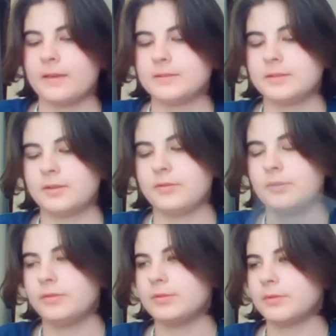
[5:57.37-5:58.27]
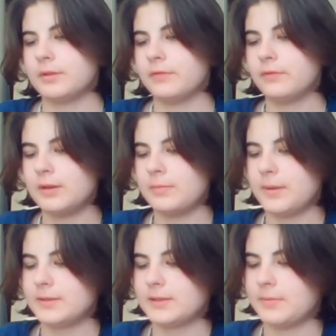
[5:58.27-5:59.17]
So those were the 3
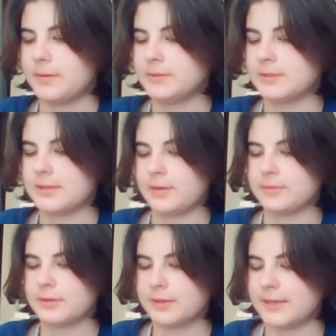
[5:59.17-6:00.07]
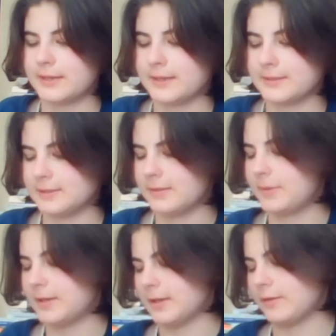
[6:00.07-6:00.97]
basic poses that I was looking at the
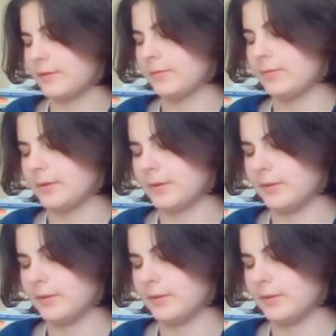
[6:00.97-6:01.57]
beginning of the